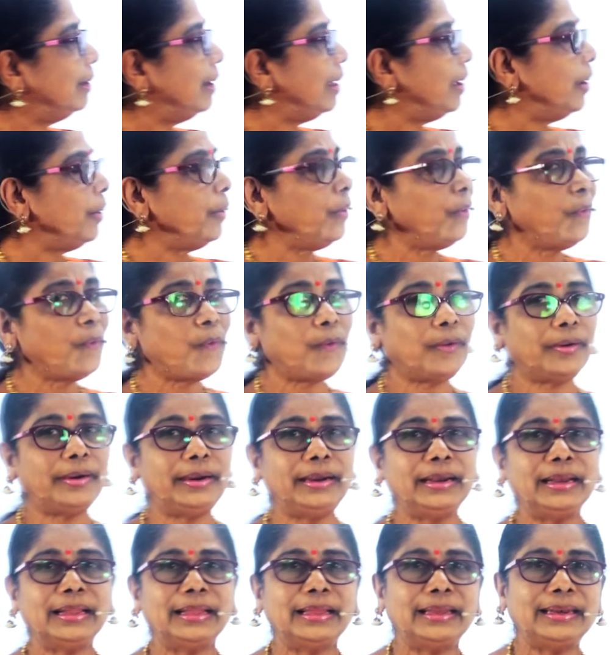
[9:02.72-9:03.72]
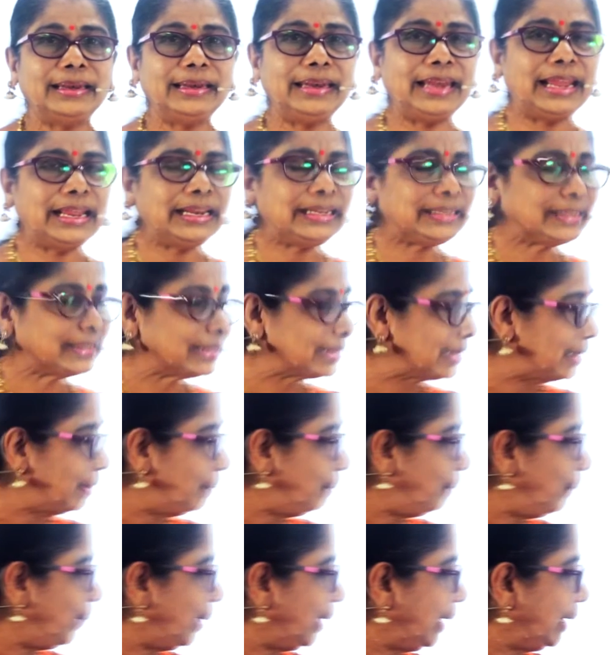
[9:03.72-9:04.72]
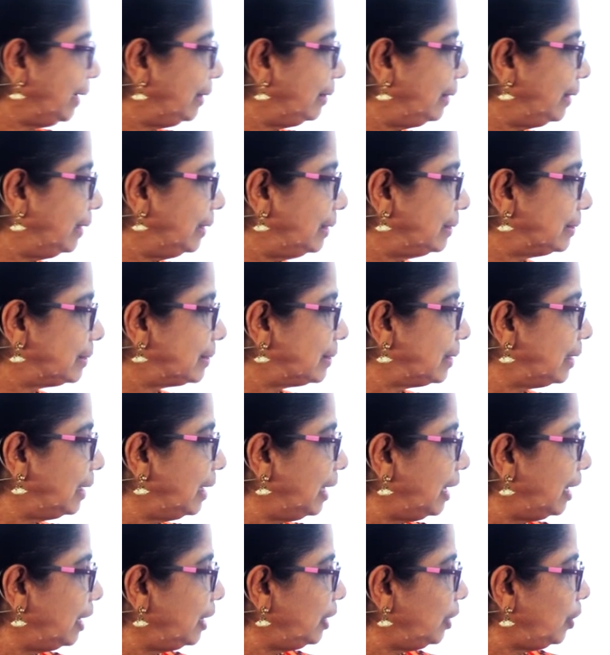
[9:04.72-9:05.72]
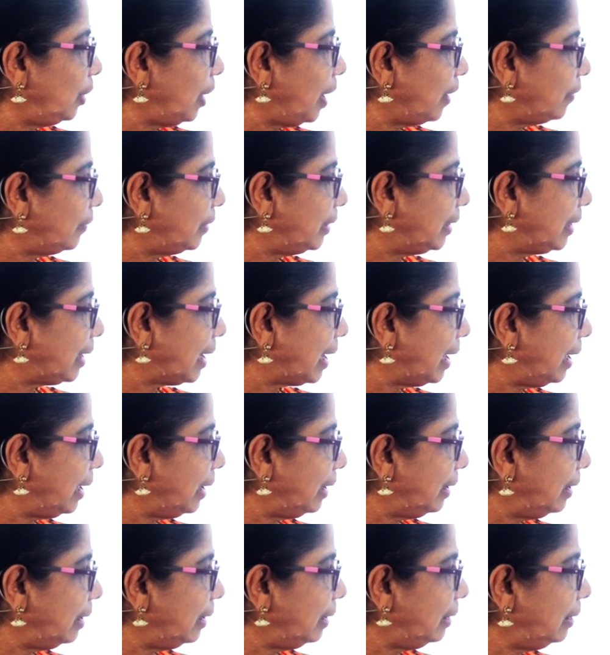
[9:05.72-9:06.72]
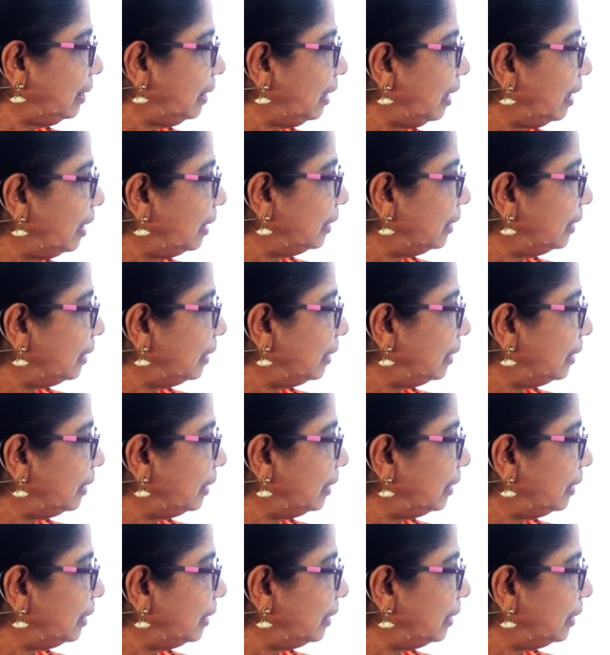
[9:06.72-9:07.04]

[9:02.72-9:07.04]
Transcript: now? Let's complete this. You have a triangle